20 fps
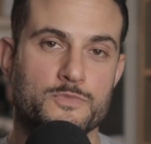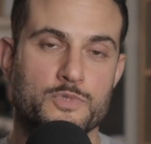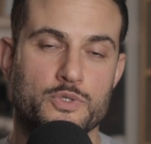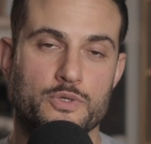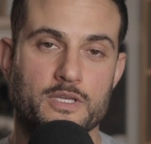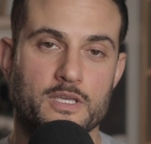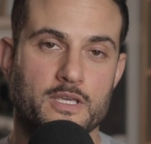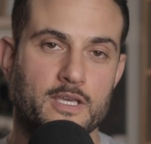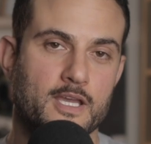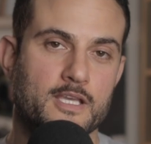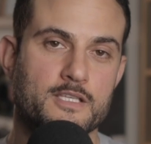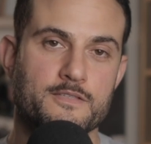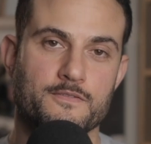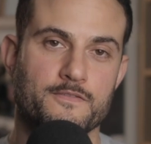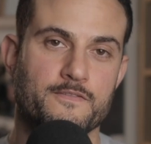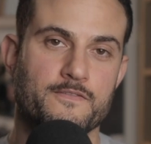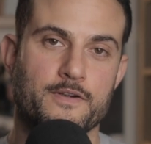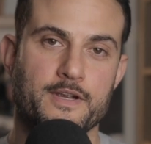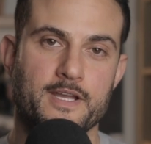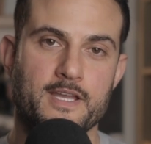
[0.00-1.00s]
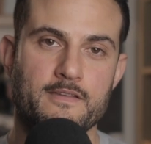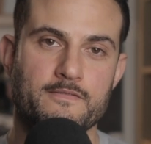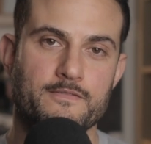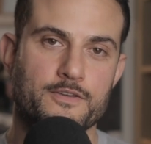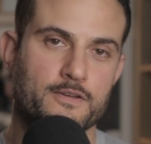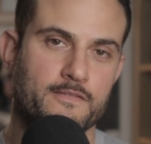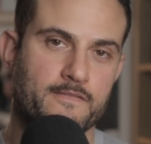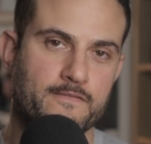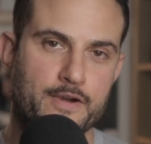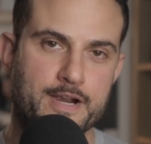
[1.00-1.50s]
doing gigs for free for
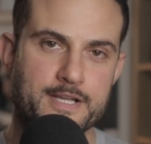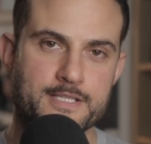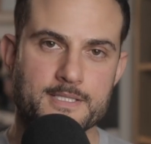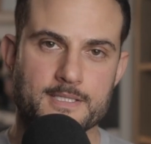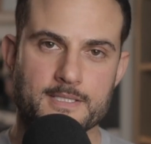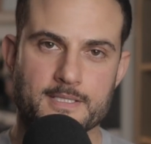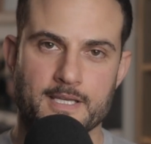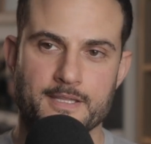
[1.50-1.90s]
your friends,